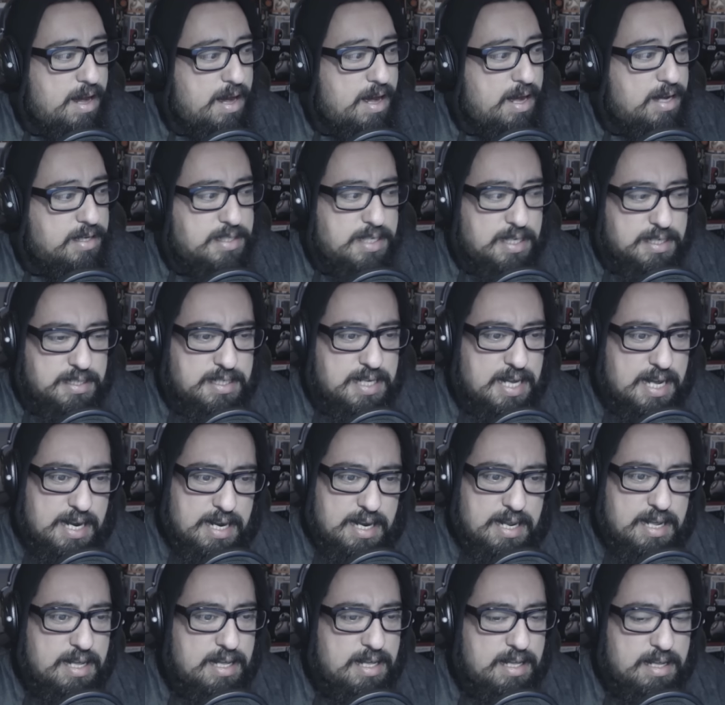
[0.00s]
As I said,
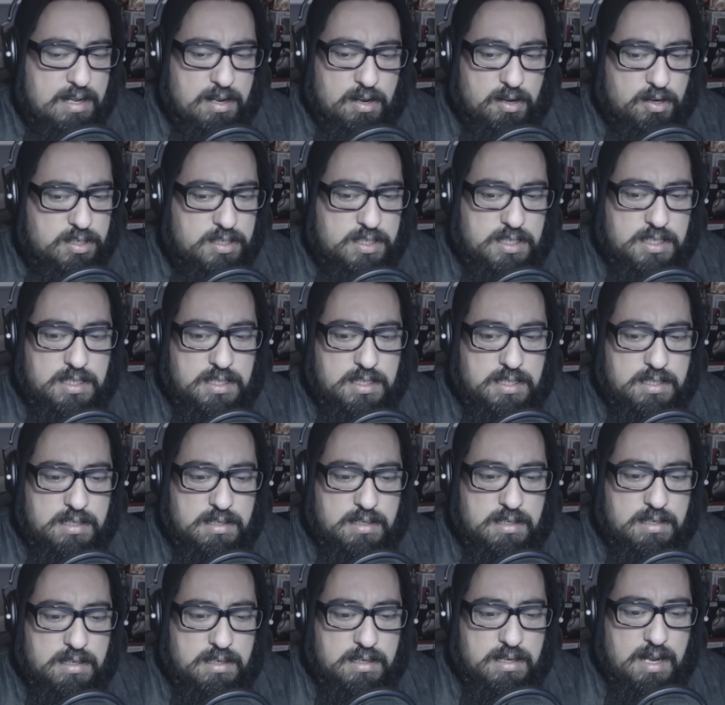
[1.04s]
it looks
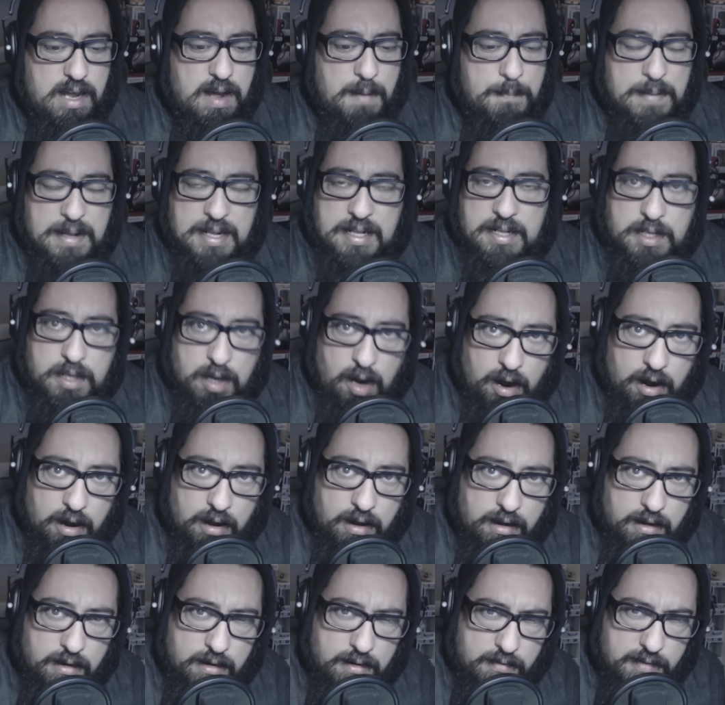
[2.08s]
a bit
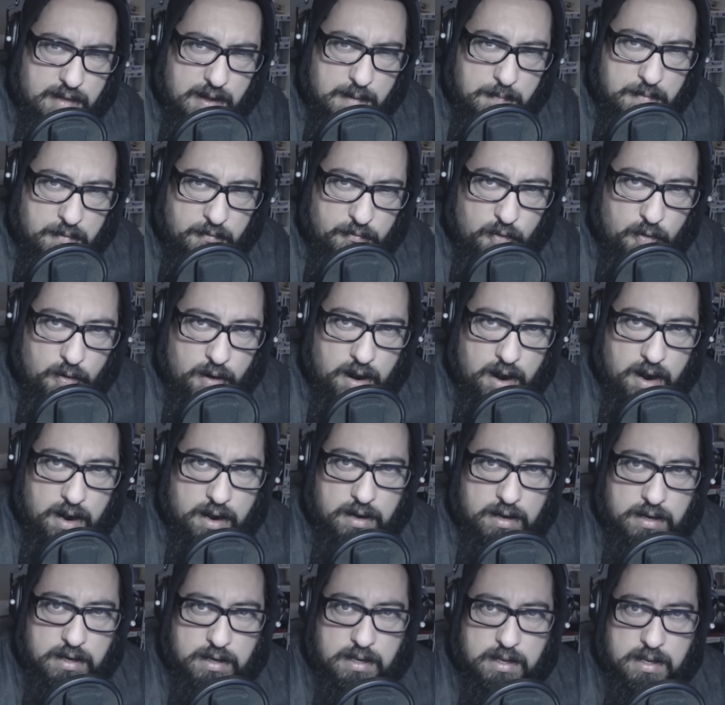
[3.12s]
darker than before.
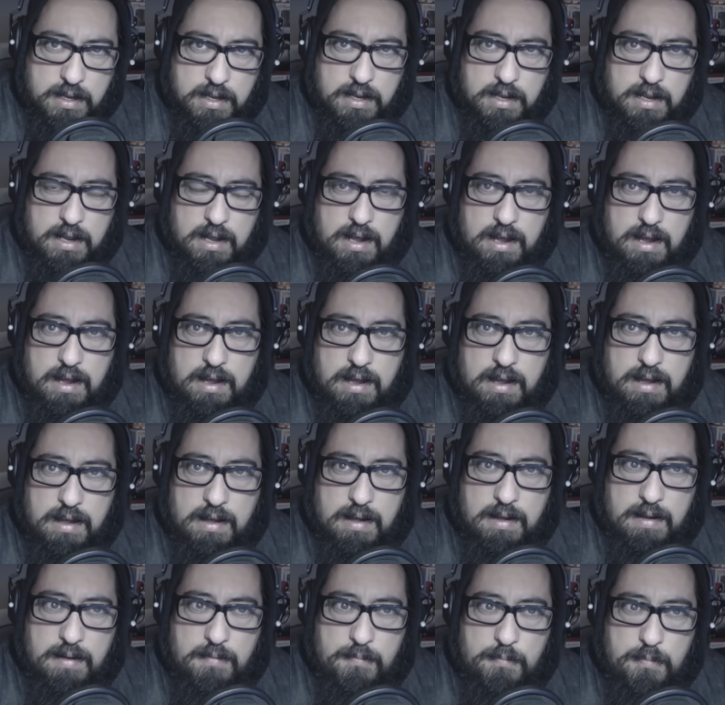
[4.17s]

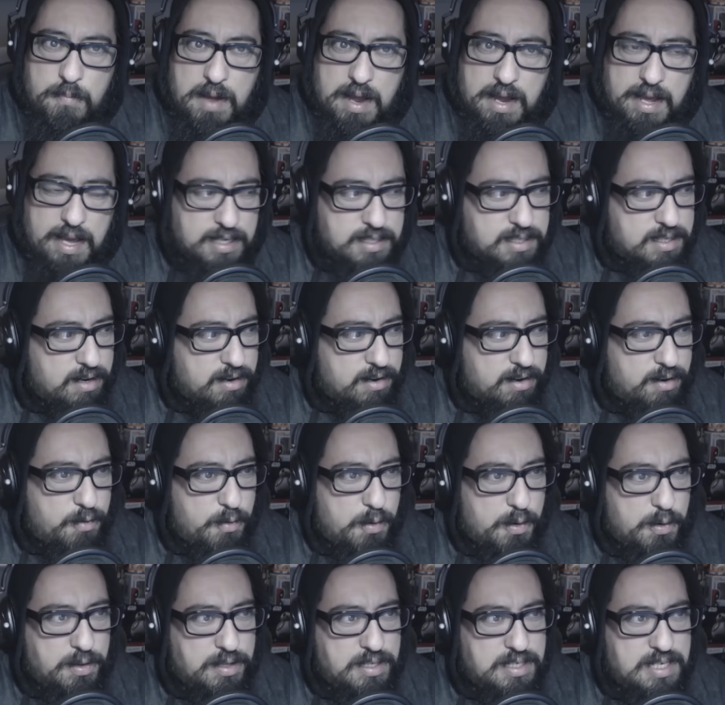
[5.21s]
I guess they're
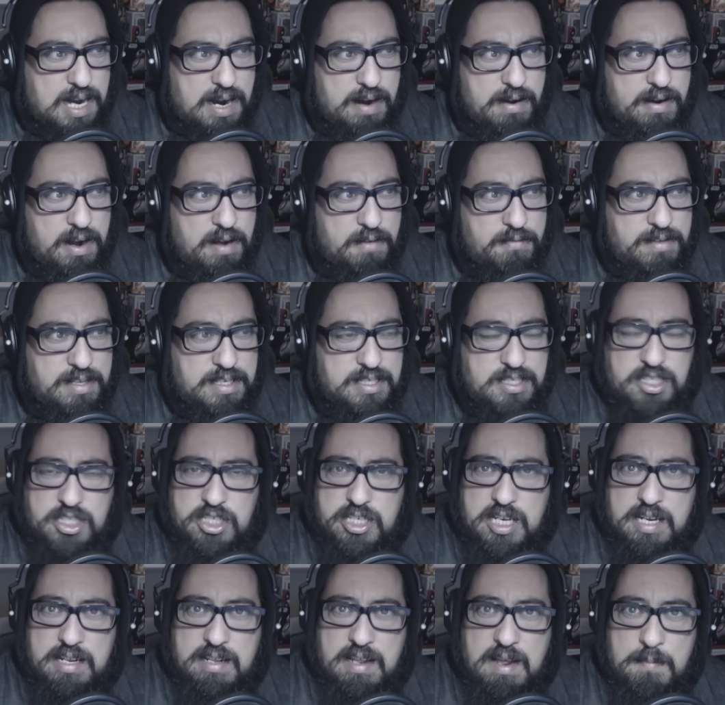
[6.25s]
growing tired of this
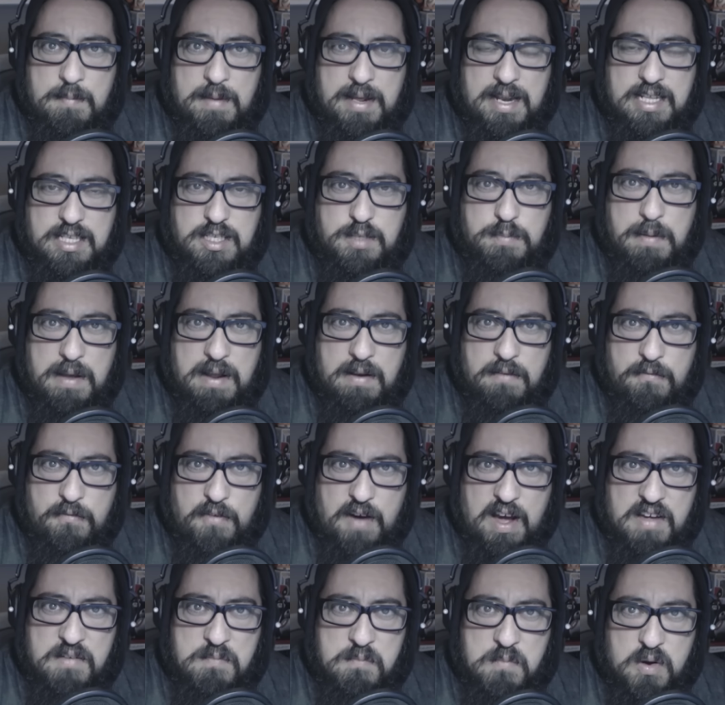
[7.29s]
shit. I mean, it's been
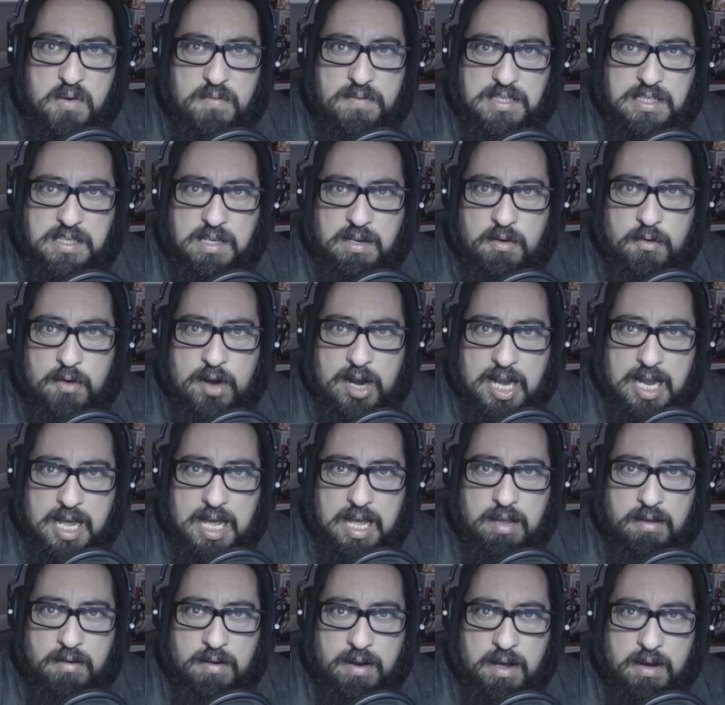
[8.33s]
five movies already,
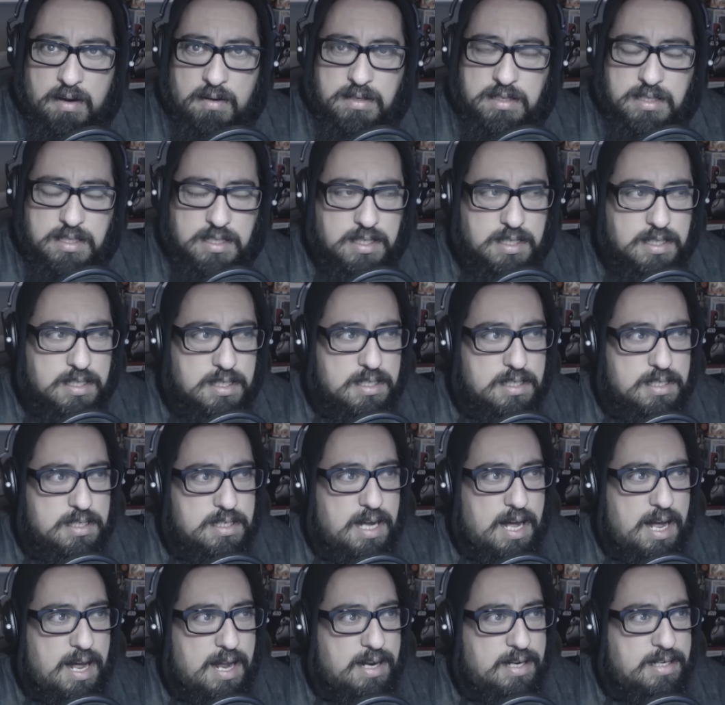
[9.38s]
you know?
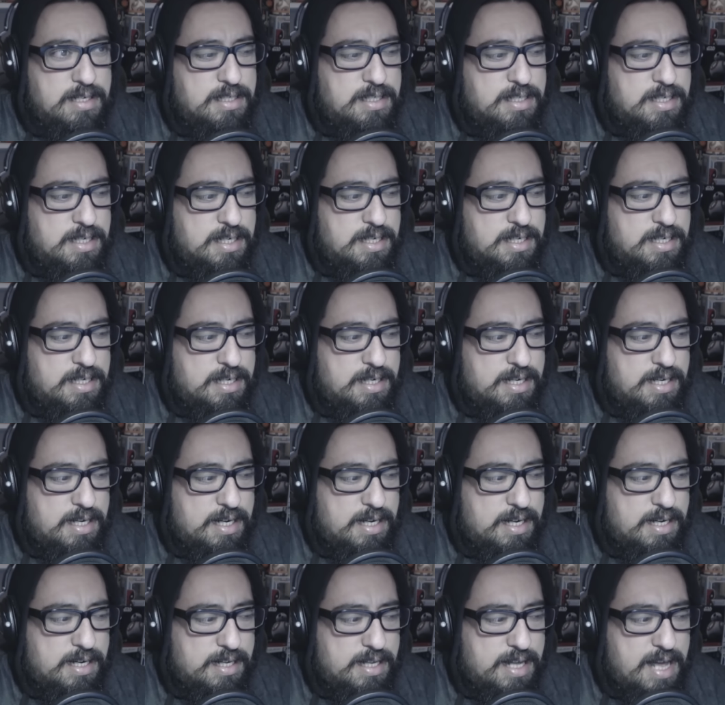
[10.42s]
And,
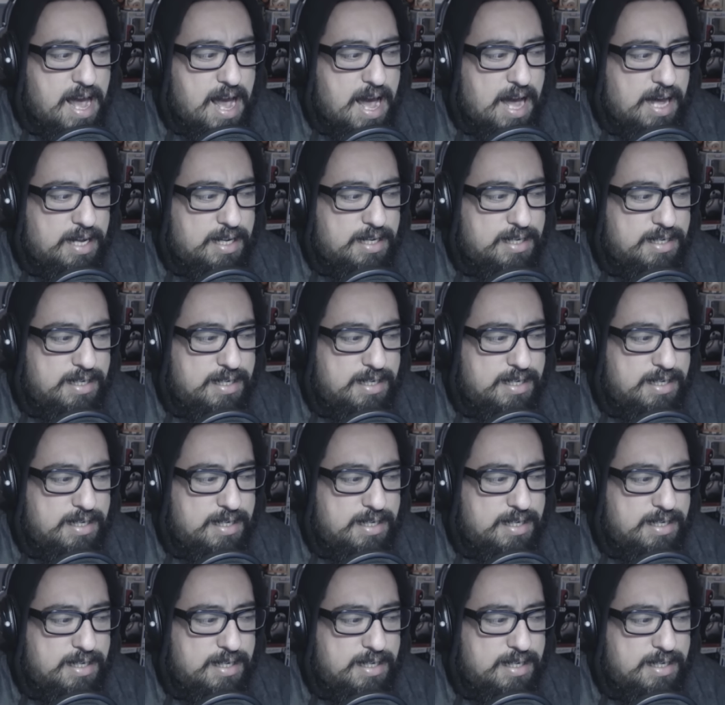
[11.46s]
yeah.